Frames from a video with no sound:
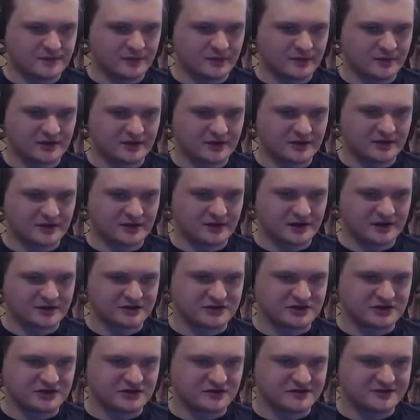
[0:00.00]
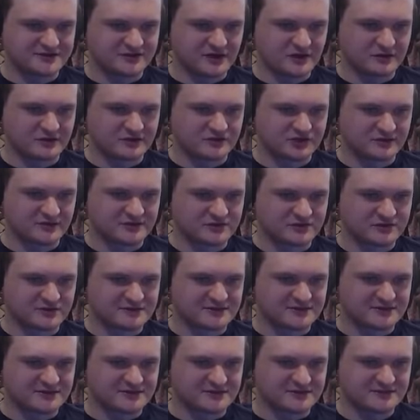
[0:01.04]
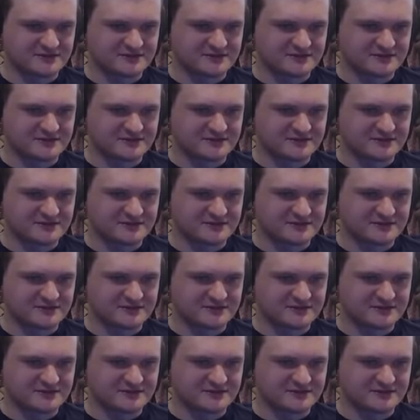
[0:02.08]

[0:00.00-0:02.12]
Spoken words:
But yeah, you can do this all with triple jumps.